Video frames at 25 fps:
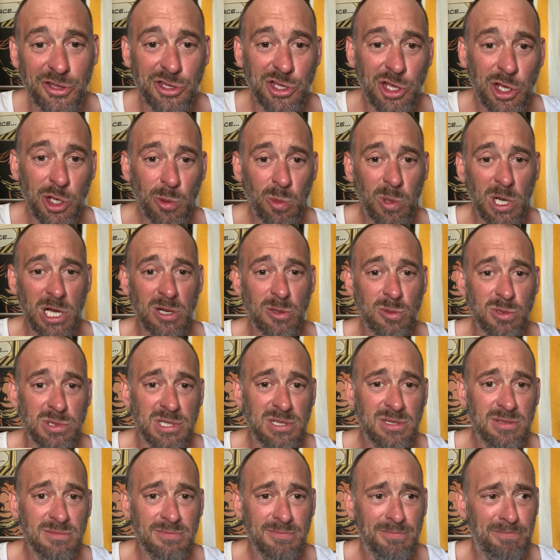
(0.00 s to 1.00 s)
new world,
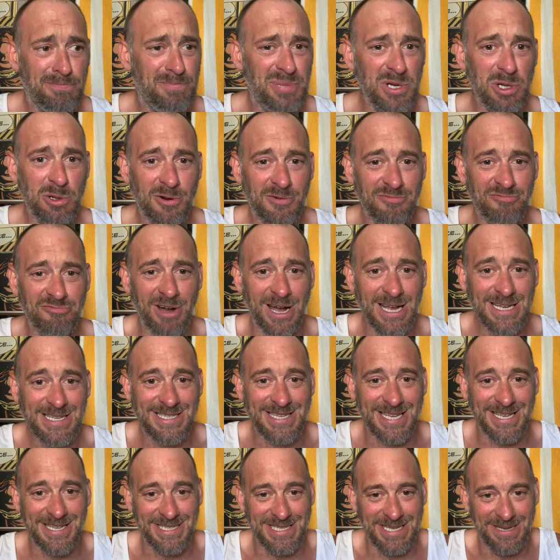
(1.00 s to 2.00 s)
built on
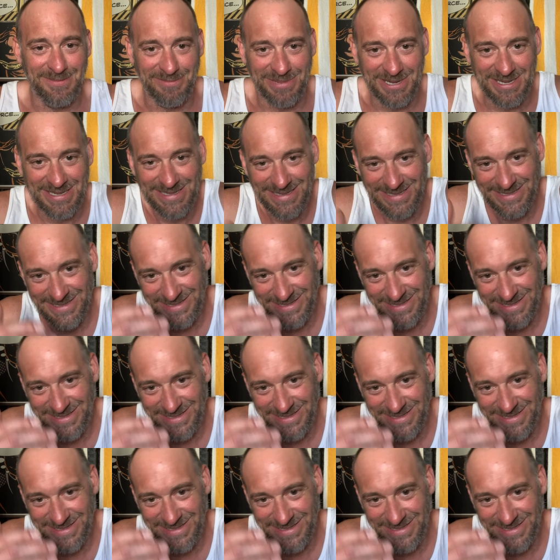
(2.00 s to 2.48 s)
racism.